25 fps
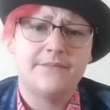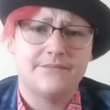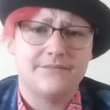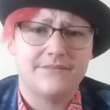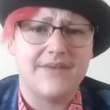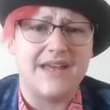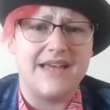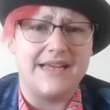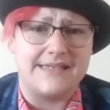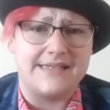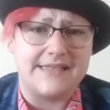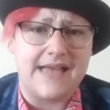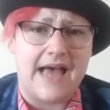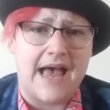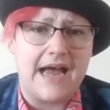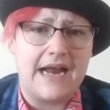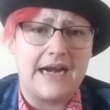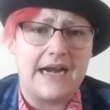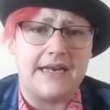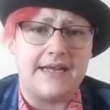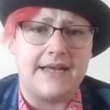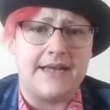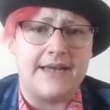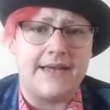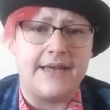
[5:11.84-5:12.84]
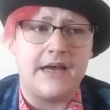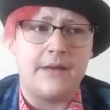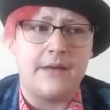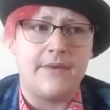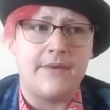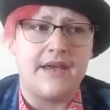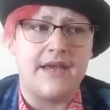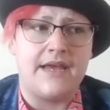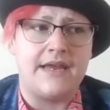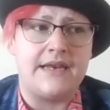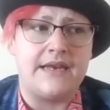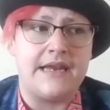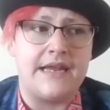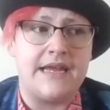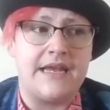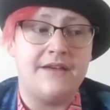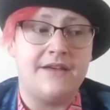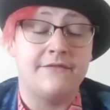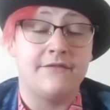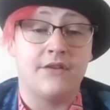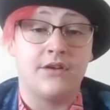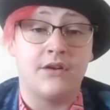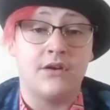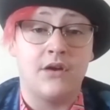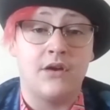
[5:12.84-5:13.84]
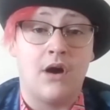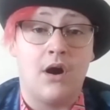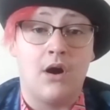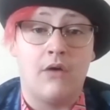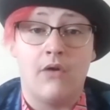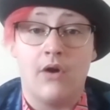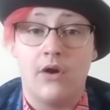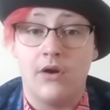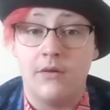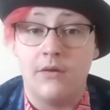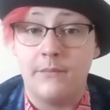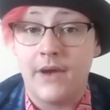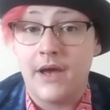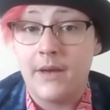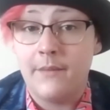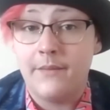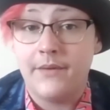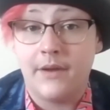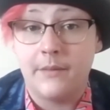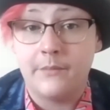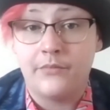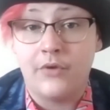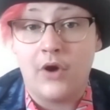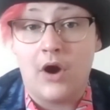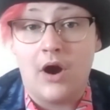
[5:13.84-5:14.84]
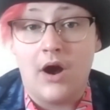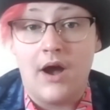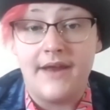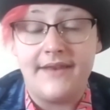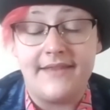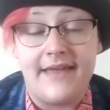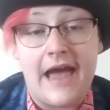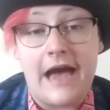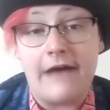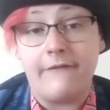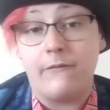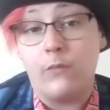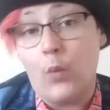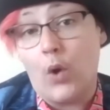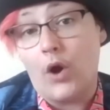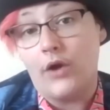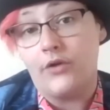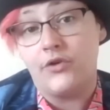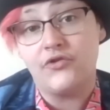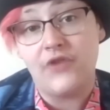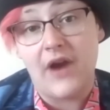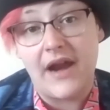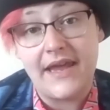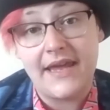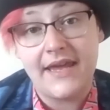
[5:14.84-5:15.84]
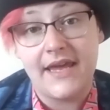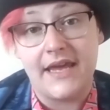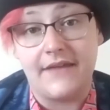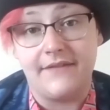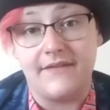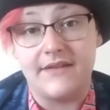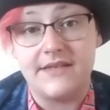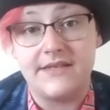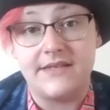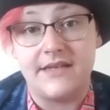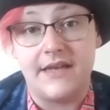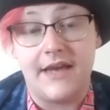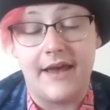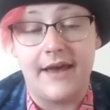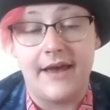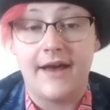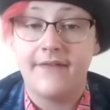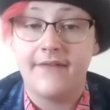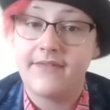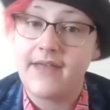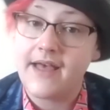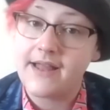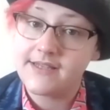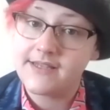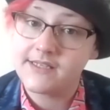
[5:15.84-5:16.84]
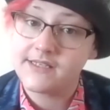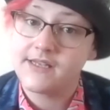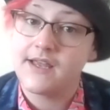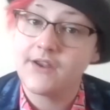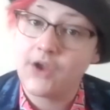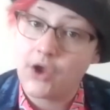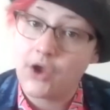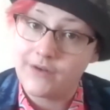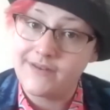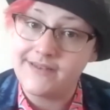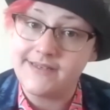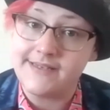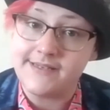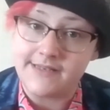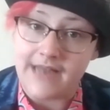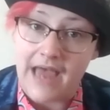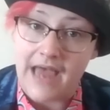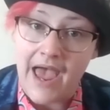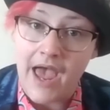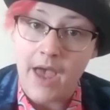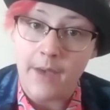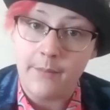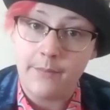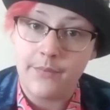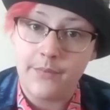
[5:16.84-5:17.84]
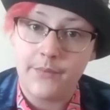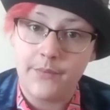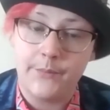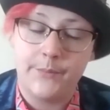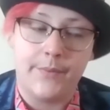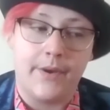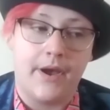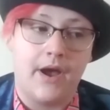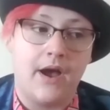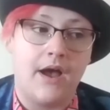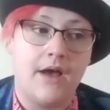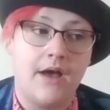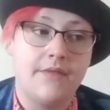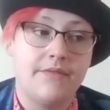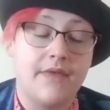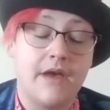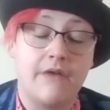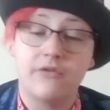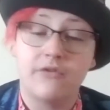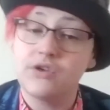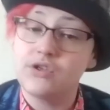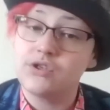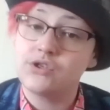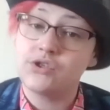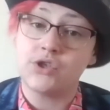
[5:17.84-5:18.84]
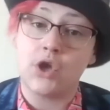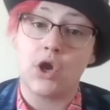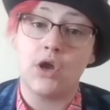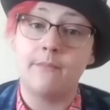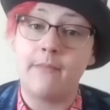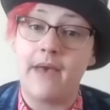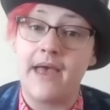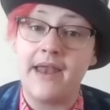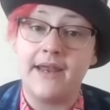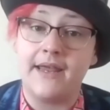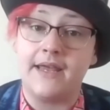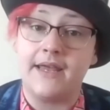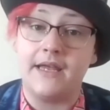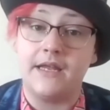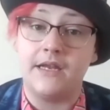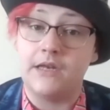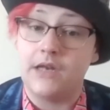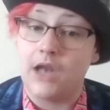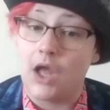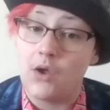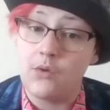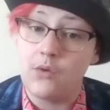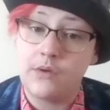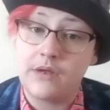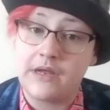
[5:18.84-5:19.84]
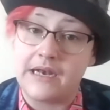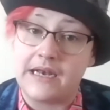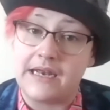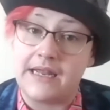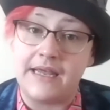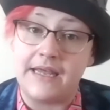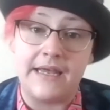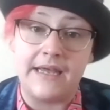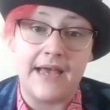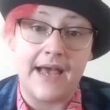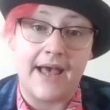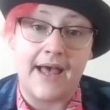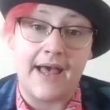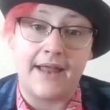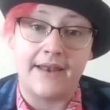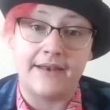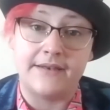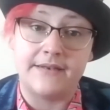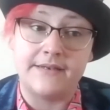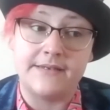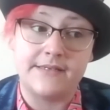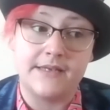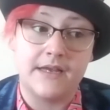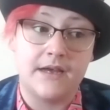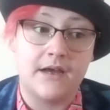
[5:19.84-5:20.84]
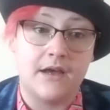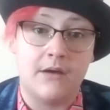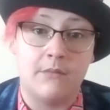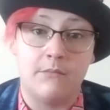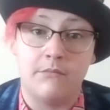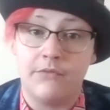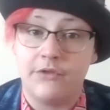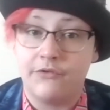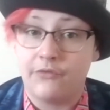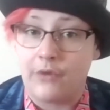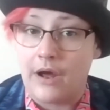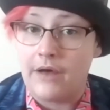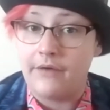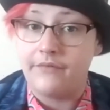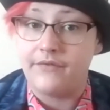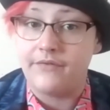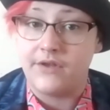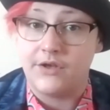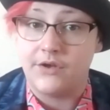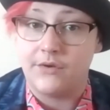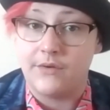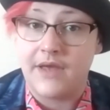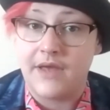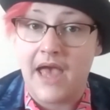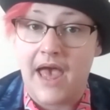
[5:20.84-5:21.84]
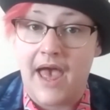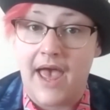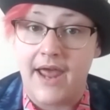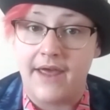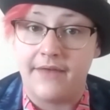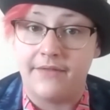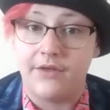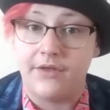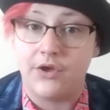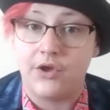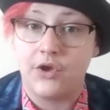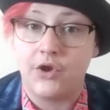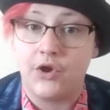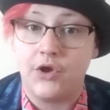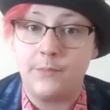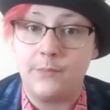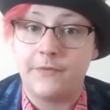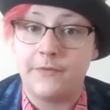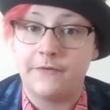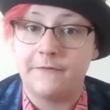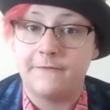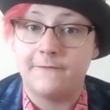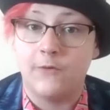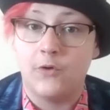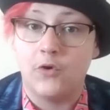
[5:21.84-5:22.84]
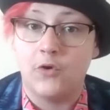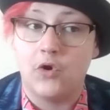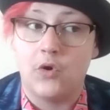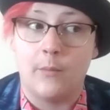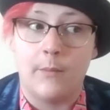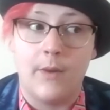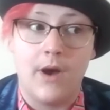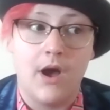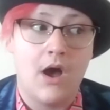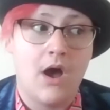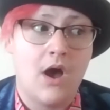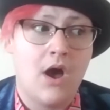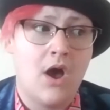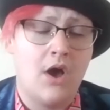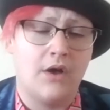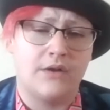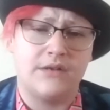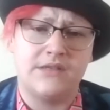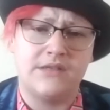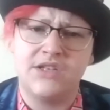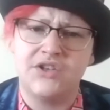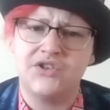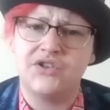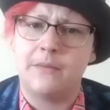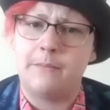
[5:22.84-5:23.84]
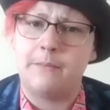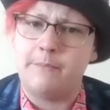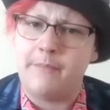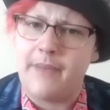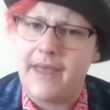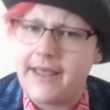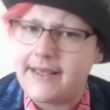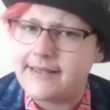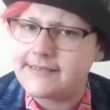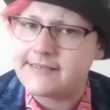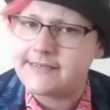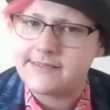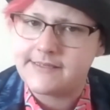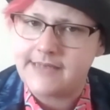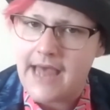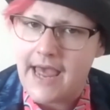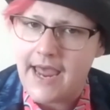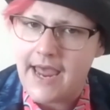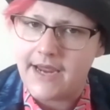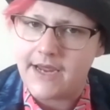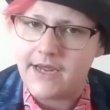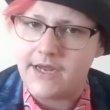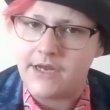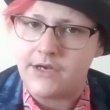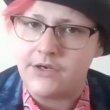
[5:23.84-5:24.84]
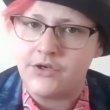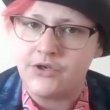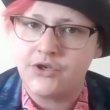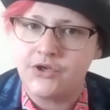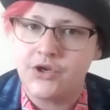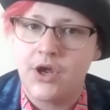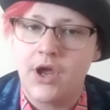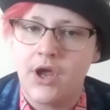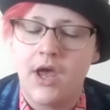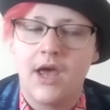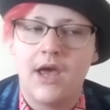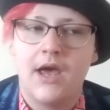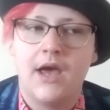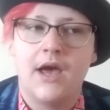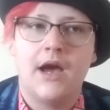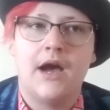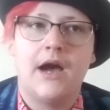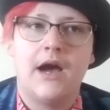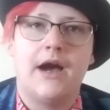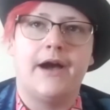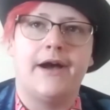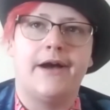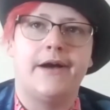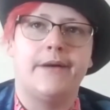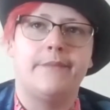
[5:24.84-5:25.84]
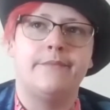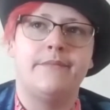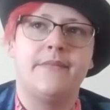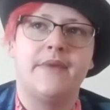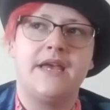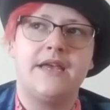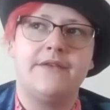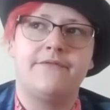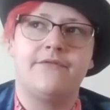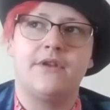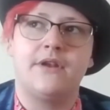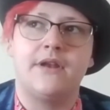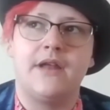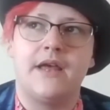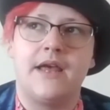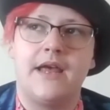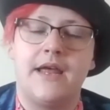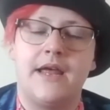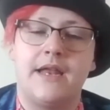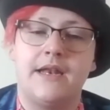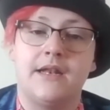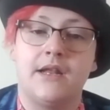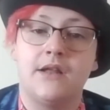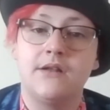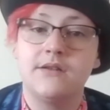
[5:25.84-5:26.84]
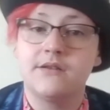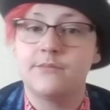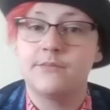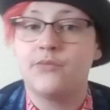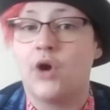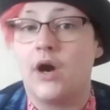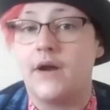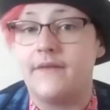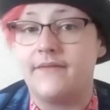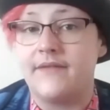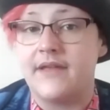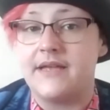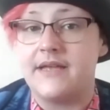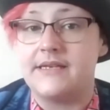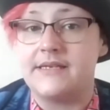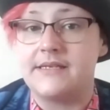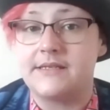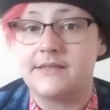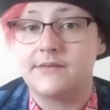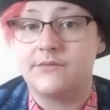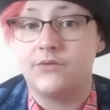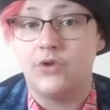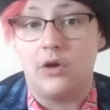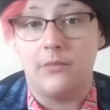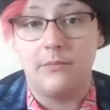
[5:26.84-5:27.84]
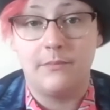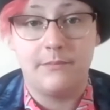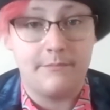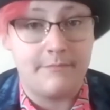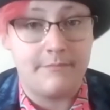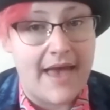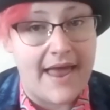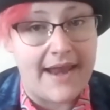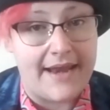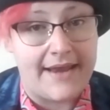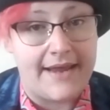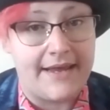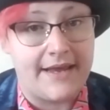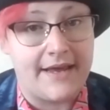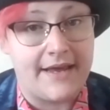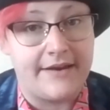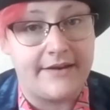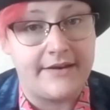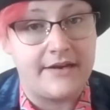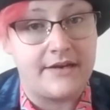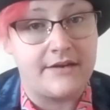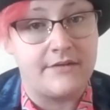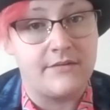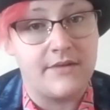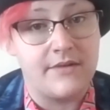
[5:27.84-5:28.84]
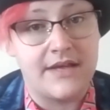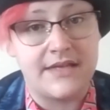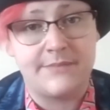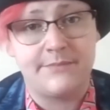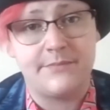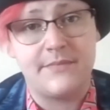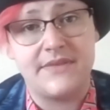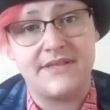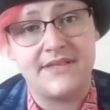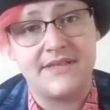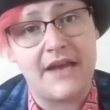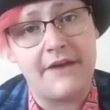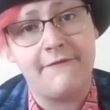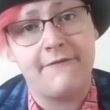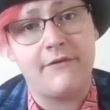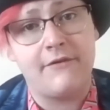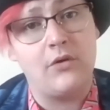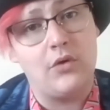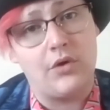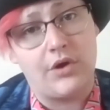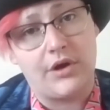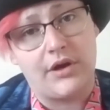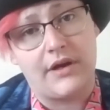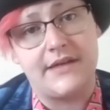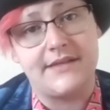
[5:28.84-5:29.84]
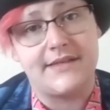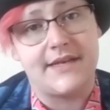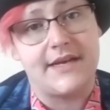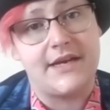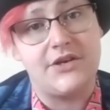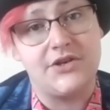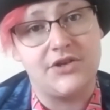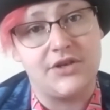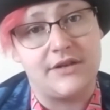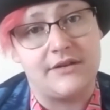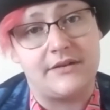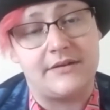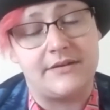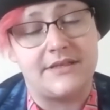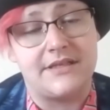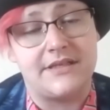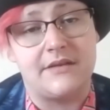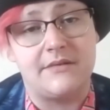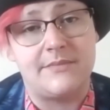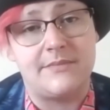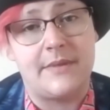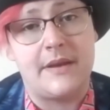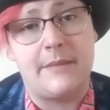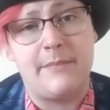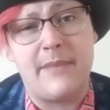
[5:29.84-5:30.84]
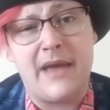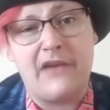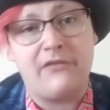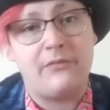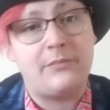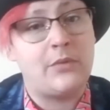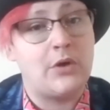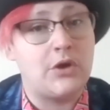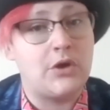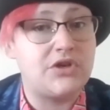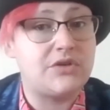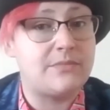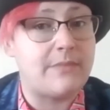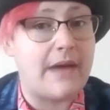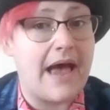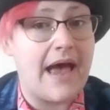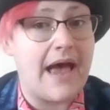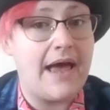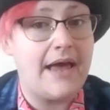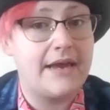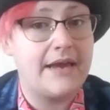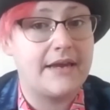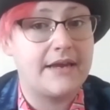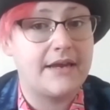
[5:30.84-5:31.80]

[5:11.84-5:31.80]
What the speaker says: Exactly. I mean, even our own Birmingham Pride, they have one drag king this year, and that's a good step. But there are so many locally and throughout the UK that could perform on such a big stage. Even in London Pride, there's not many, and there's several organisations. There's been a bit of pushback